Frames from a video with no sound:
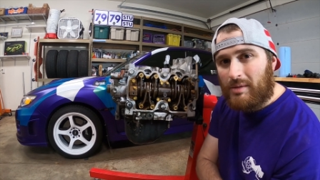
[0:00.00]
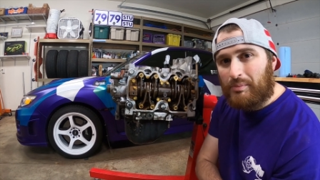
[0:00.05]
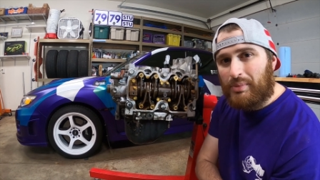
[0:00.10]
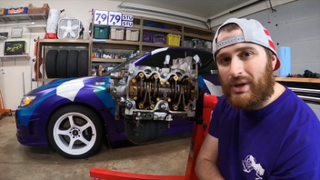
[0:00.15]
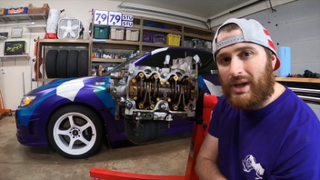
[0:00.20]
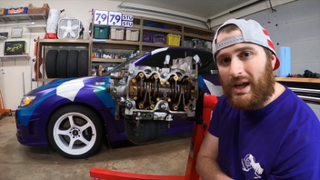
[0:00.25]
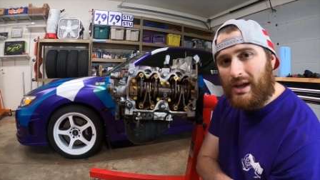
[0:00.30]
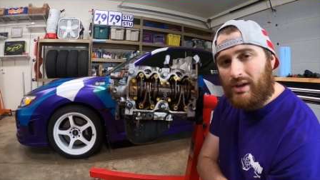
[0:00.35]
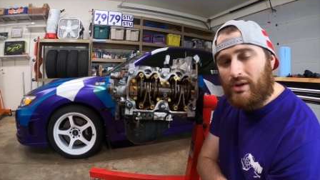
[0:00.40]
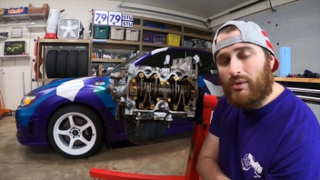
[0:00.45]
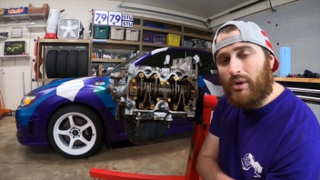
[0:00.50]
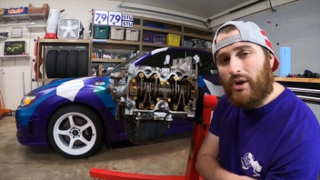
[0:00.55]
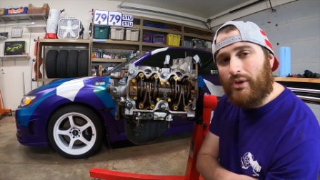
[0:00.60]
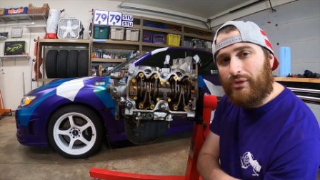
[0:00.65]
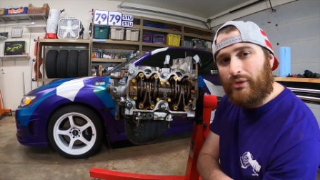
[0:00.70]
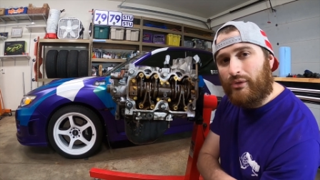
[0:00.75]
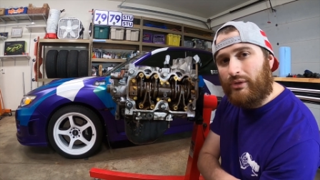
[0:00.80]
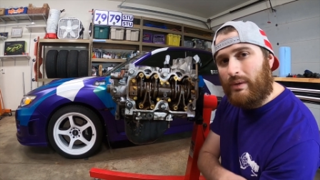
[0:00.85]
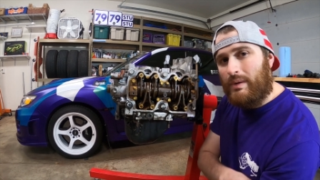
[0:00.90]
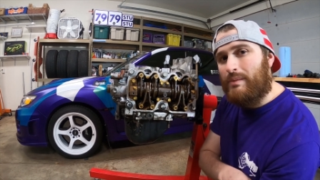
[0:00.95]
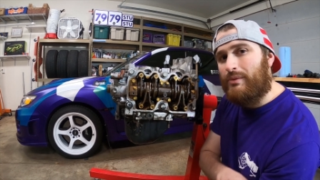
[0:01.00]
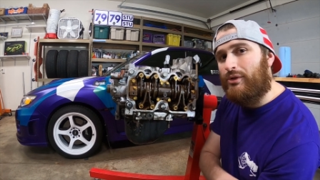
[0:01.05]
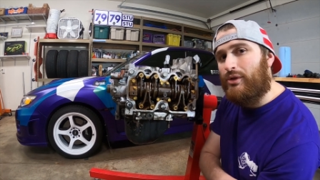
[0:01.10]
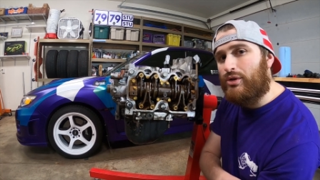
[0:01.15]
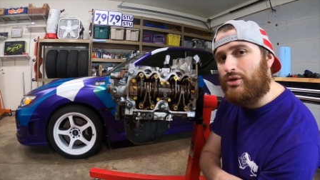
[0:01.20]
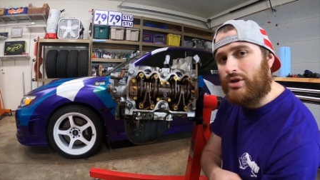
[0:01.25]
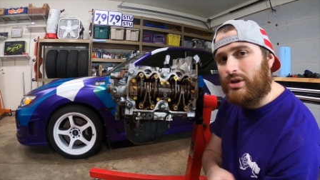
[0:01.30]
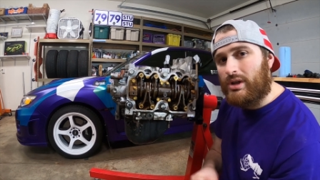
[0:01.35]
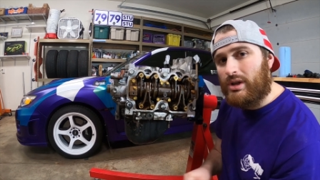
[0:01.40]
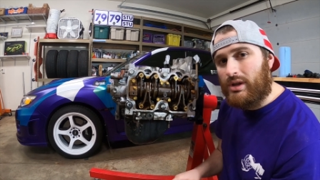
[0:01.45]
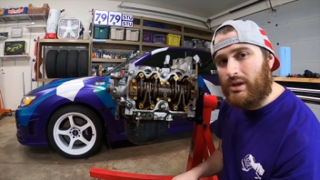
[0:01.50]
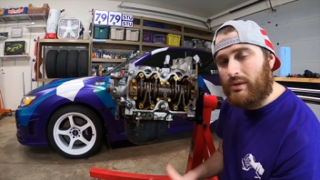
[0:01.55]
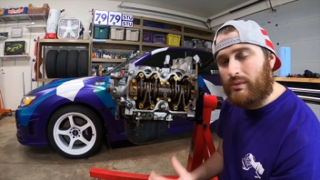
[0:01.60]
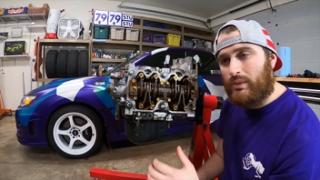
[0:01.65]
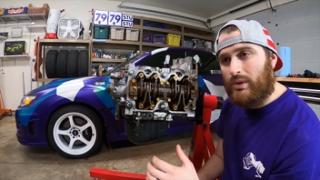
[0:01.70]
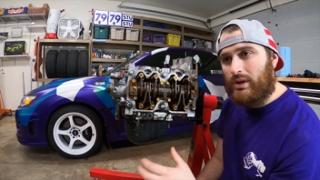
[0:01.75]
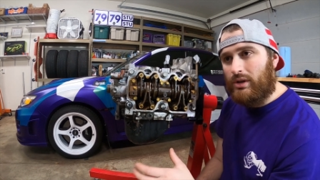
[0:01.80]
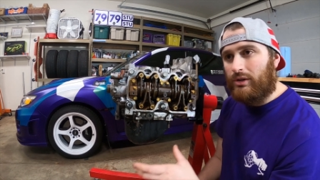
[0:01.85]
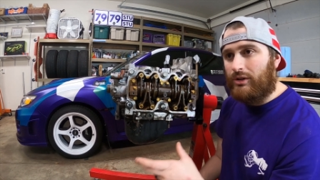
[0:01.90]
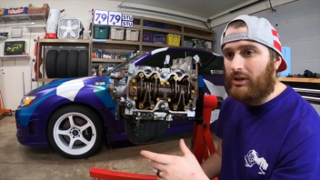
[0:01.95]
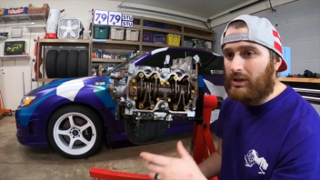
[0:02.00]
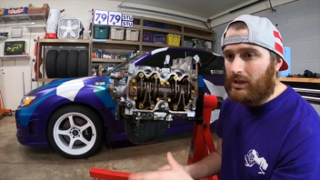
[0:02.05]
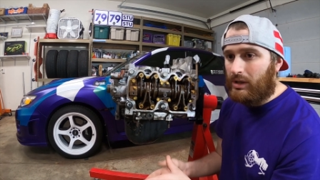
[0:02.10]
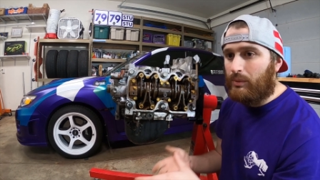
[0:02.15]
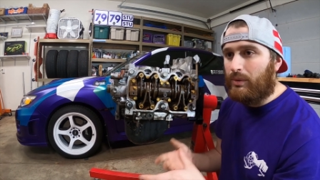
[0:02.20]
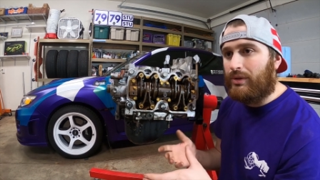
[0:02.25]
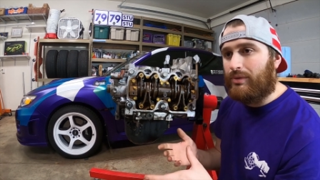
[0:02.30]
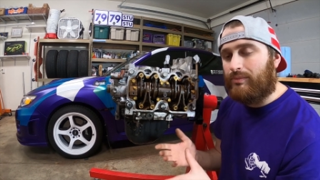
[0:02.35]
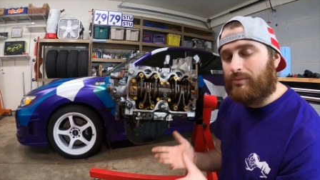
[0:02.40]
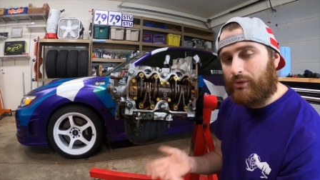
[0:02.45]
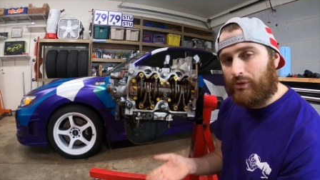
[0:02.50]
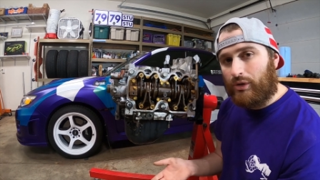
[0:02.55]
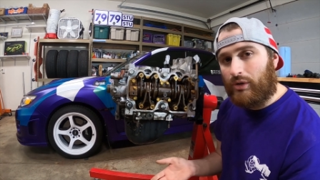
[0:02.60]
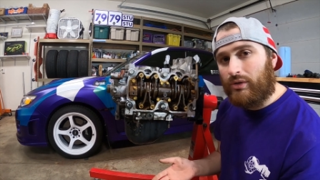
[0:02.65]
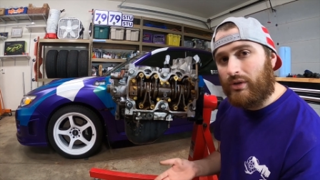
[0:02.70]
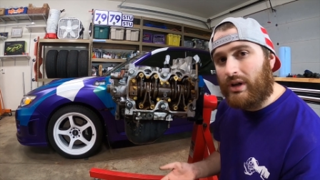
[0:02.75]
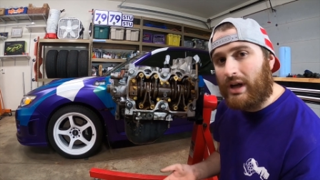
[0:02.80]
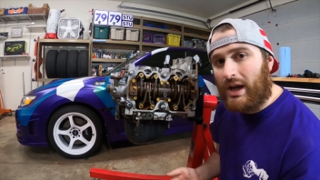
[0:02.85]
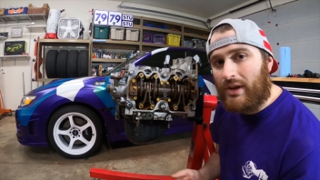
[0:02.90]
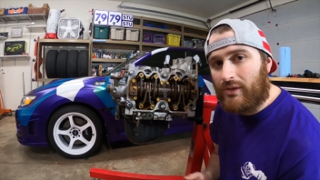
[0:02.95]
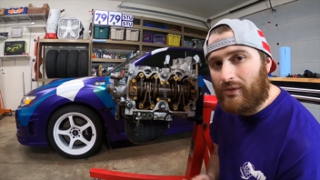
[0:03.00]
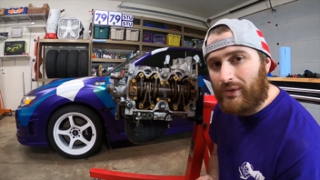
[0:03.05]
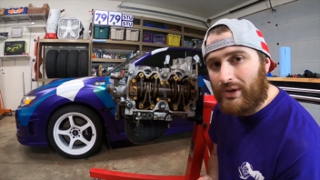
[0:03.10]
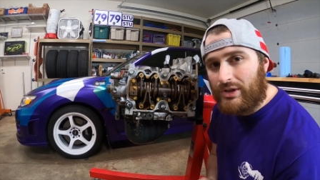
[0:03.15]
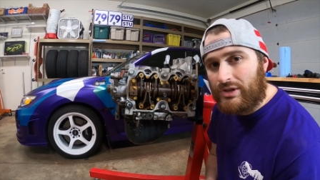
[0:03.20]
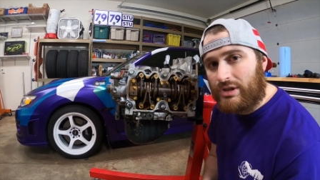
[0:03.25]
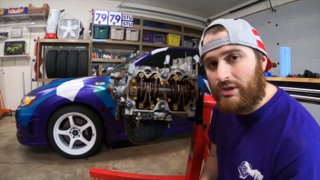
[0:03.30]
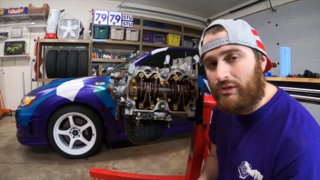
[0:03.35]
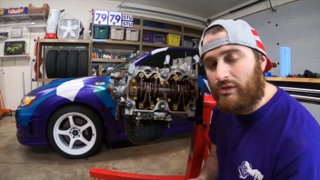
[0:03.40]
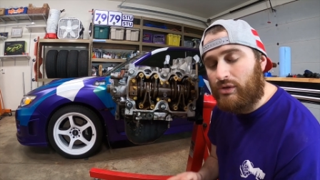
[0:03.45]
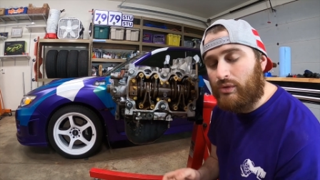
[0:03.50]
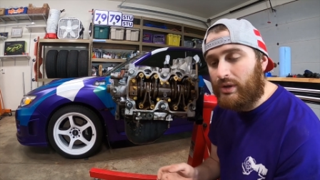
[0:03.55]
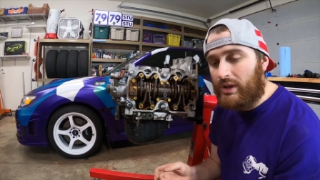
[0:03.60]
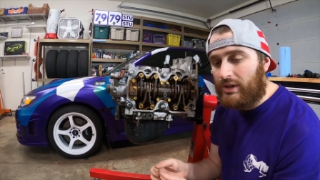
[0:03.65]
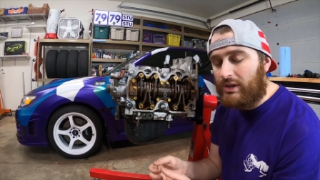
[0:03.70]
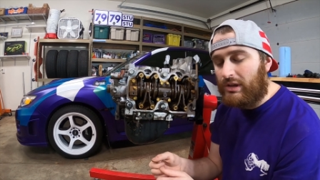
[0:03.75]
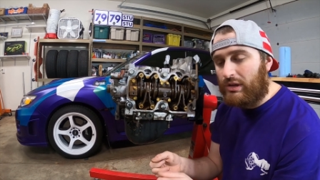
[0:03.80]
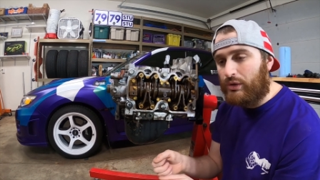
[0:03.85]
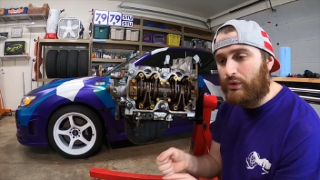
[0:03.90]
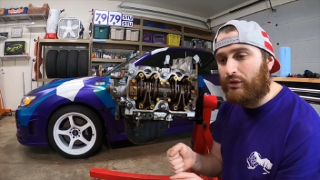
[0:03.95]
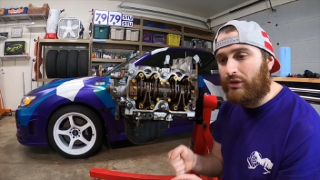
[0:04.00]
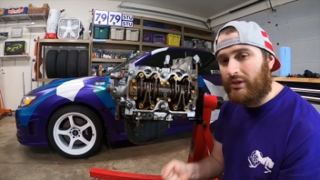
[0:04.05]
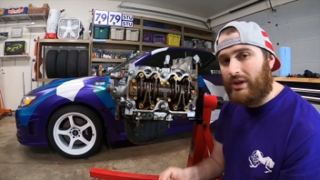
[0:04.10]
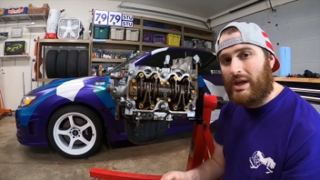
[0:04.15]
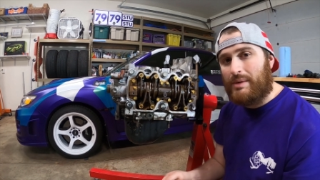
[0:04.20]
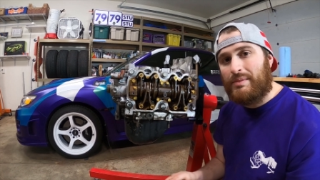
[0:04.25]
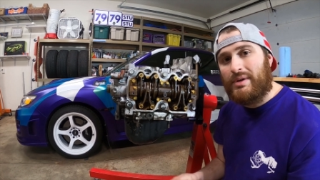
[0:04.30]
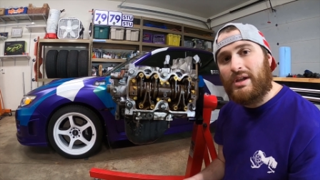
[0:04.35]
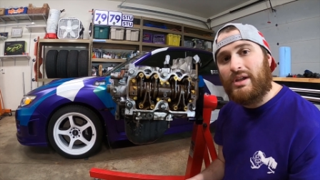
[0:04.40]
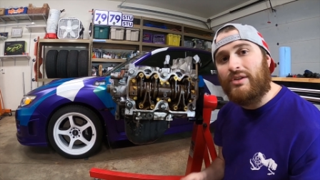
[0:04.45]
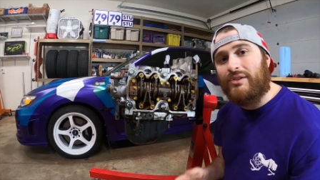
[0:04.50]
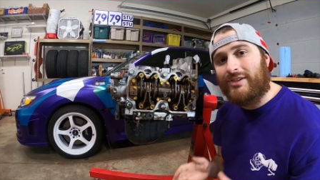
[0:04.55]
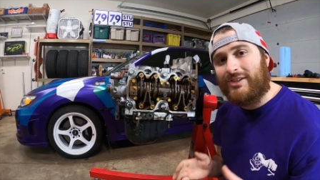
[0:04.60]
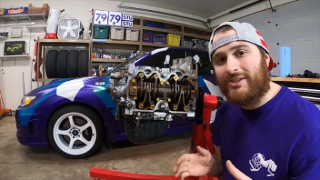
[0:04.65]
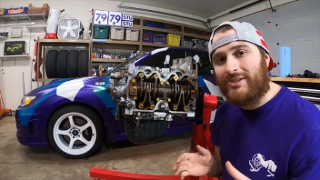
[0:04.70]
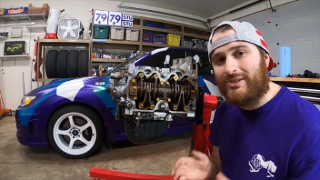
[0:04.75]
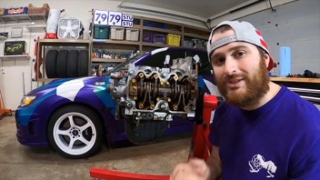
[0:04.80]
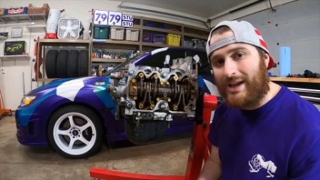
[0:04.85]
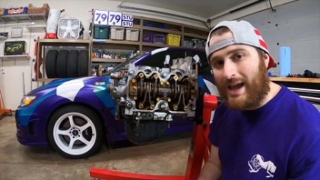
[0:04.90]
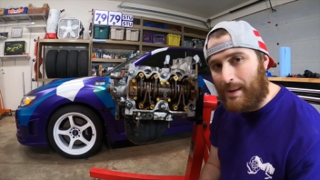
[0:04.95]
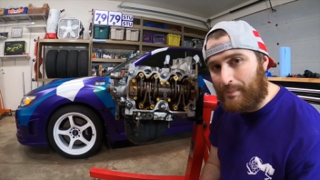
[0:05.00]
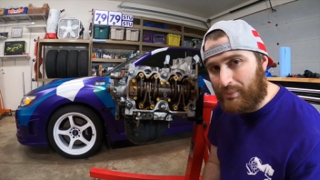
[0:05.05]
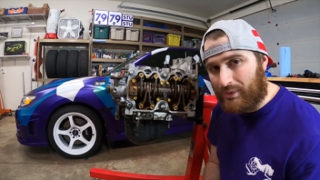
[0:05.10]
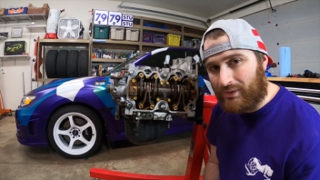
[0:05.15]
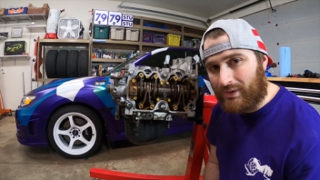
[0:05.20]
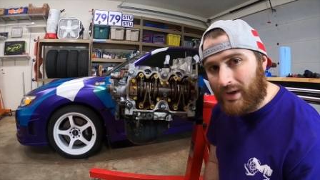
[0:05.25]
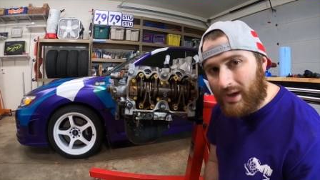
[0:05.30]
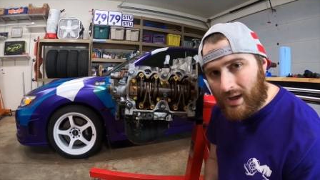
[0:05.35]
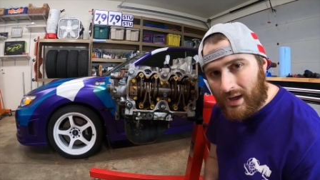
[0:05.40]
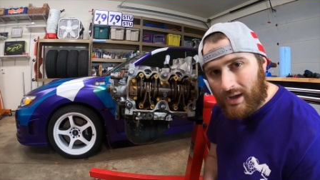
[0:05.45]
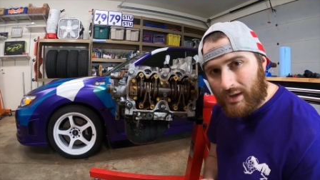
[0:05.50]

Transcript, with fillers: But yeah, you also sometimes usually, when you're dealing with certain kinds of engines, you need to loosen them in steps.